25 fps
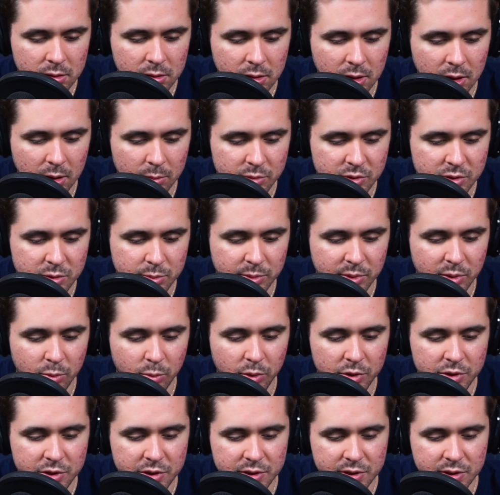I'm assuming the
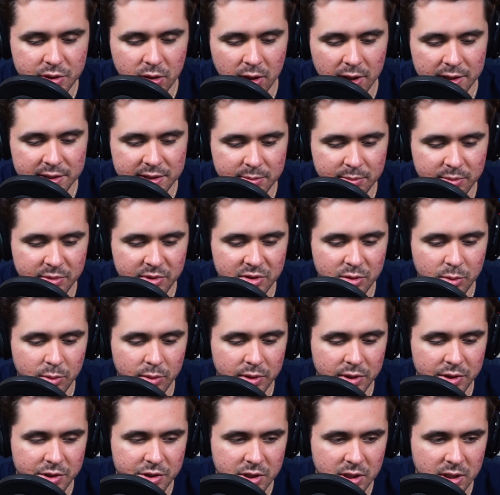witch's cult has something to do
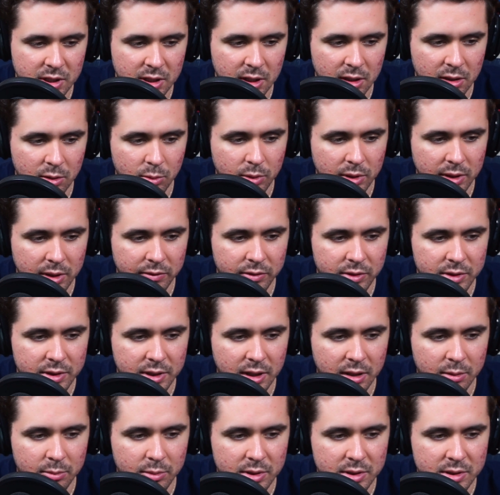with Elchinda, or whatever her
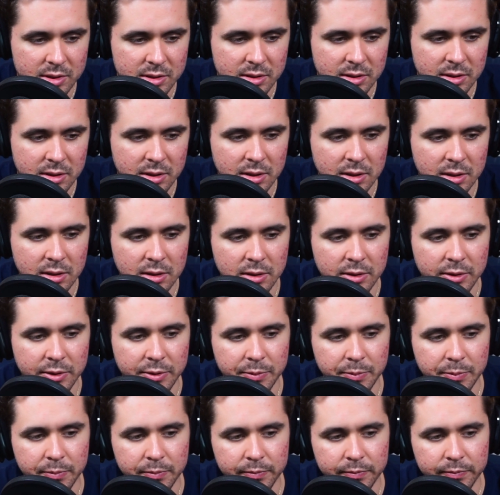name is.
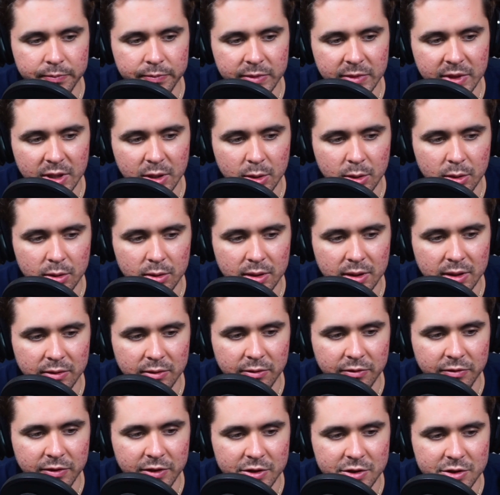I don't know, never
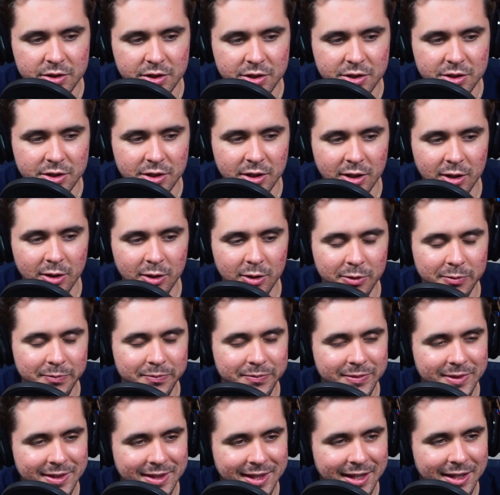finished the show.
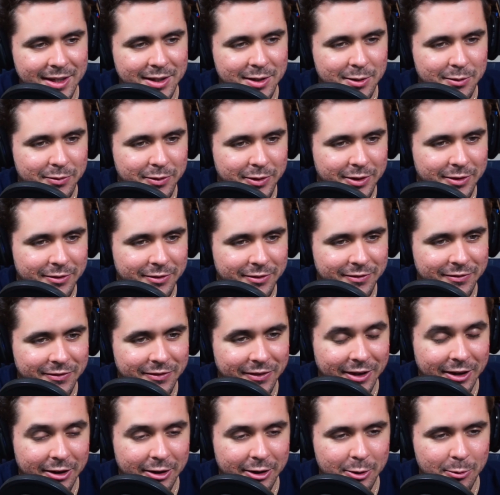Thank you for your
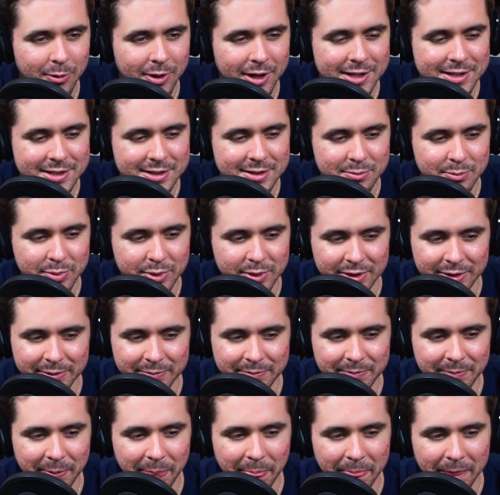very wise input.
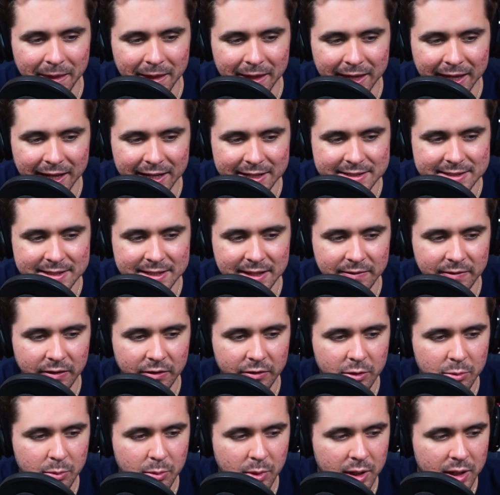You can't save
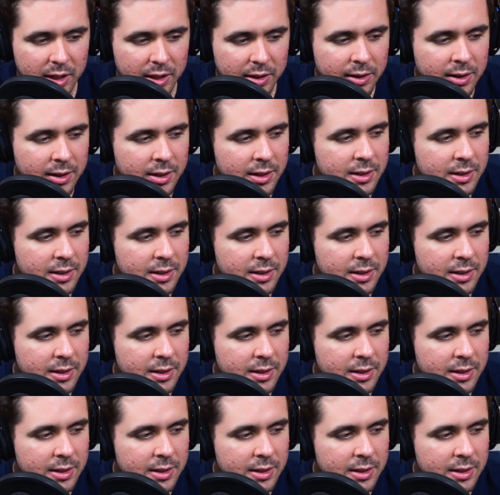everybody.